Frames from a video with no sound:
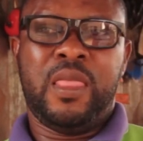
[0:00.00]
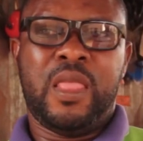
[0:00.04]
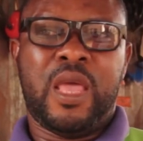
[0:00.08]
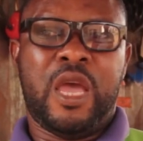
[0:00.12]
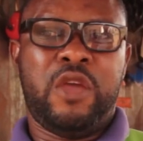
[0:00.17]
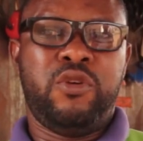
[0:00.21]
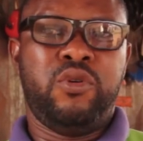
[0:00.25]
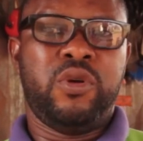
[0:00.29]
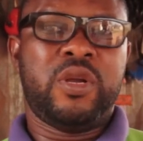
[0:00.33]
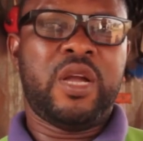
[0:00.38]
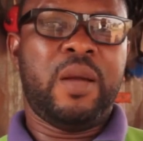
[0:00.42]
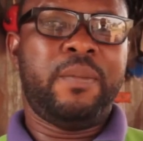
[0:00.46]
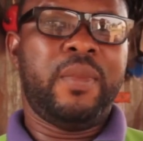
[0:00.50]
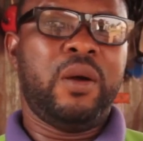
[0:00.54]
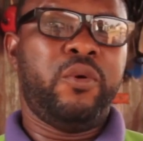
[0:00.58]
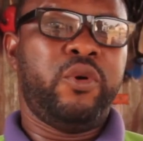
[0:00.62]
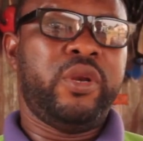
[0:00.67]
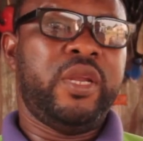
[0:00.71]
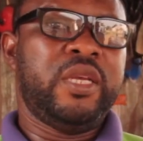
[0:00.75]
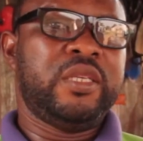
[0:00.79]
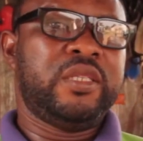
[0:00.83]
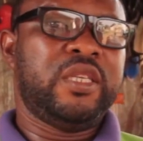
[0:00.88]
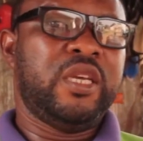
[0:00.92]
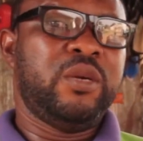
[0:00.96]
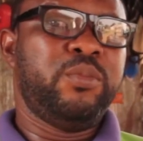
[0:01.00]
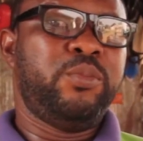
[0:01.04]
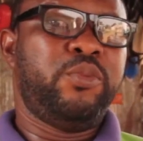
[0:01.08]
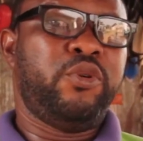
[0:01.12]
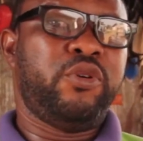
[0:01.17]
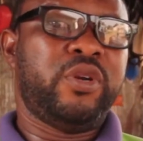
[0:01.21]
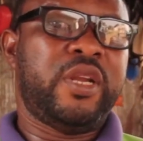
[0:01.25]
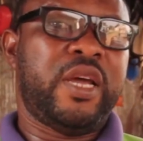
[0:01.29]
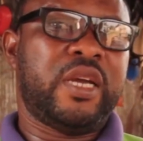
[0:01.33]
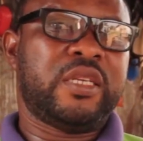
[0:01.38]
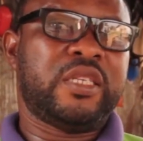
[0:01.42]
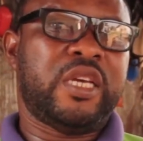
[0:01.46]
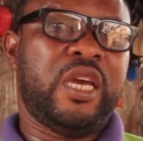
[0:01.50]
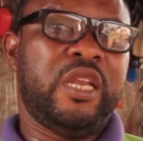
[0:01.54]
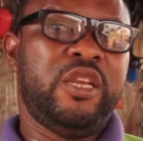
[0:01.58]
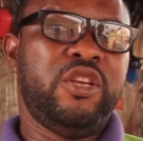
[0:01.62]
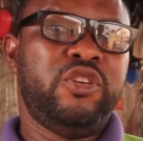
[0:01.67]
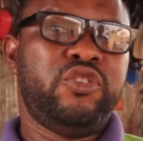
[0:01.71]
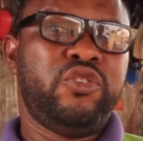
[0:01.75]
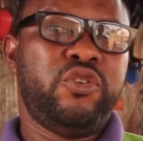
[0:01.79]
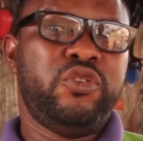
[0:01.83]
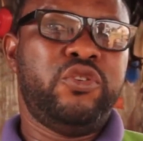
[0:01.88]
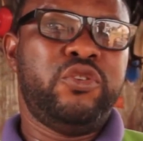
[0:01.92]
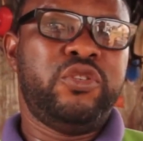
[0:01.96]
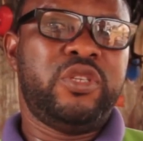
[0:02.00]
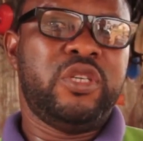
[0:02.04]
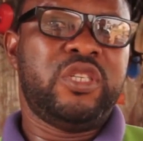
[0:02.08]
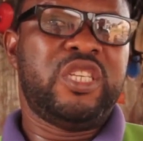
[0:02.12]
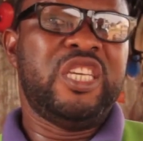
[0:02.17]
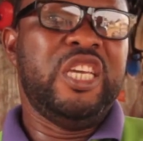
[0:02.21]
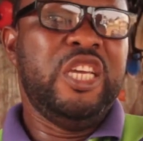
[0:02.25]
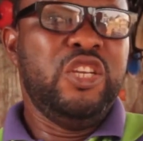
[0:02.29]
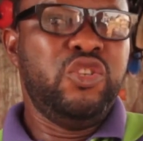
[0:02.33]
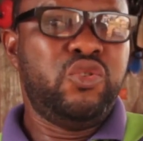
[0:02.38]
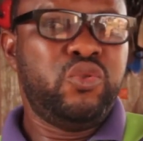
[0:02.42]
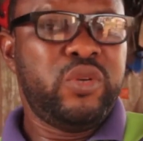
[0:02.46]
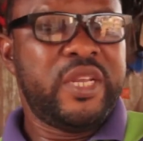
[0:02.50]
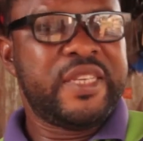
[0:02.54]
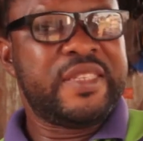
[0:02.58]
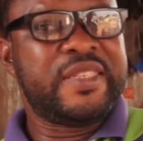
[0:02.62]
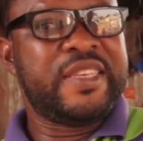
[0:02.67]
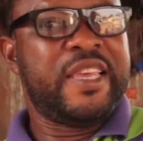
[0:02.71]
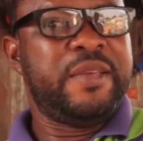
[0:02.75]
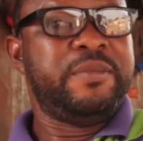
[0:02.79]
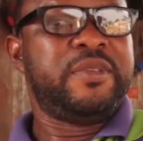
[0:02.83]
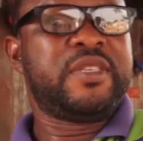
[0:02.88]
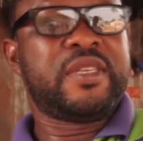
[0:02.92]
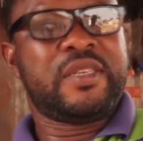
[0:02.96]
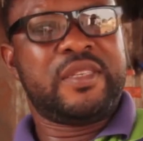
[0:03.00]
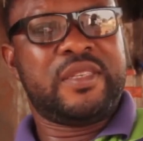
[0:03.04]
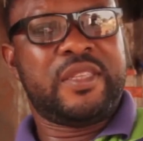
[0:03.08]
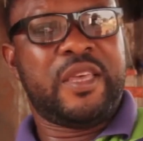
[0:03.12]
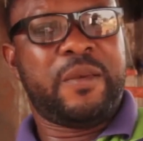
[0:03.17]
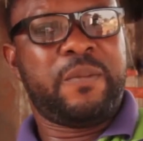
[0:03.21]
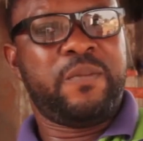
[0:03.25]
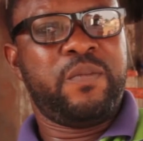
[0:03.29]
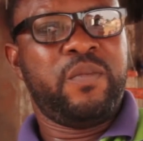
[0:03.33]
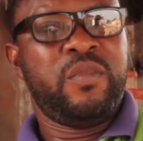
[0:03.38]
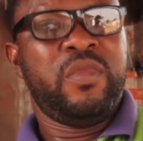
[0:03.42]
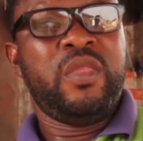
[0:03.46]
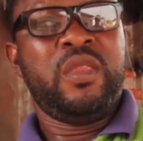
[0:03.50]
and you come up with the same product and introduce it into the same system,